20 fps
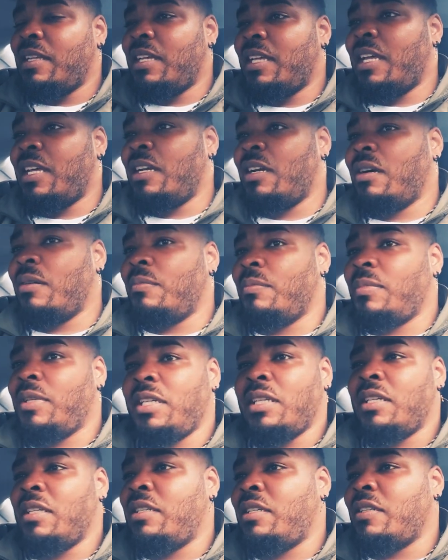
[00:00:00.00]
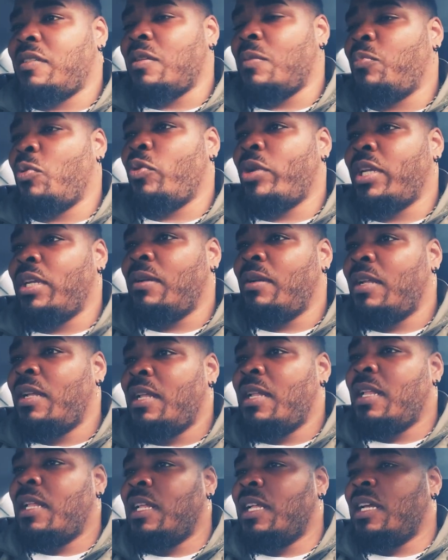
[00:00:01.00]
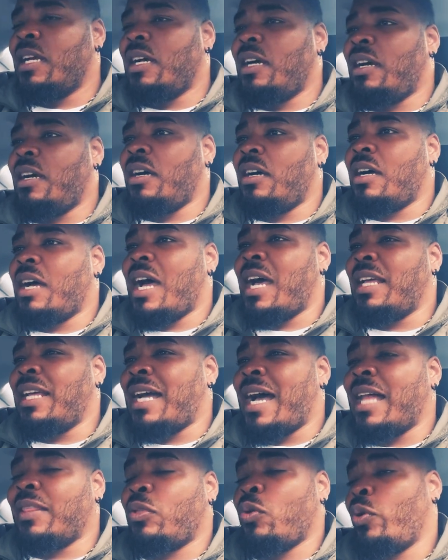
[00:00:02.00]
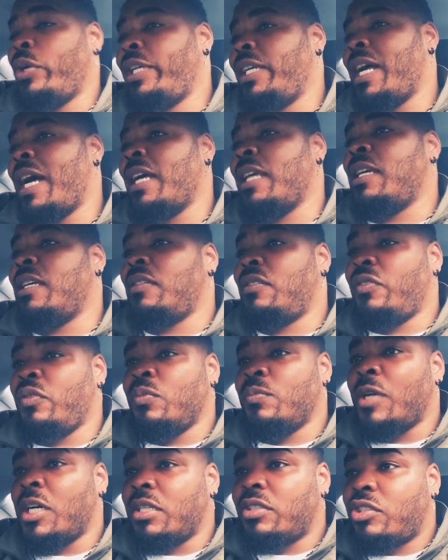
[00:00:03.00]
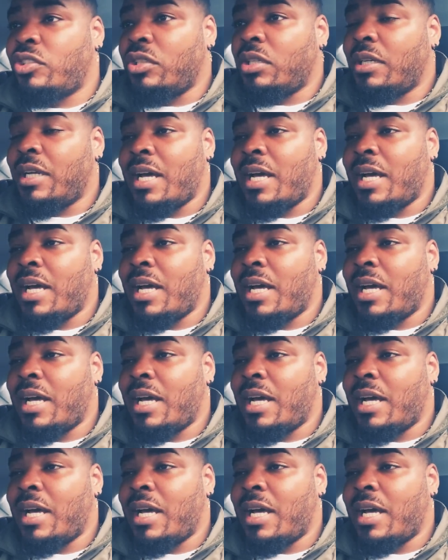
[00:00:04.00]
and he didn't disappoint. I thought he got hit too much.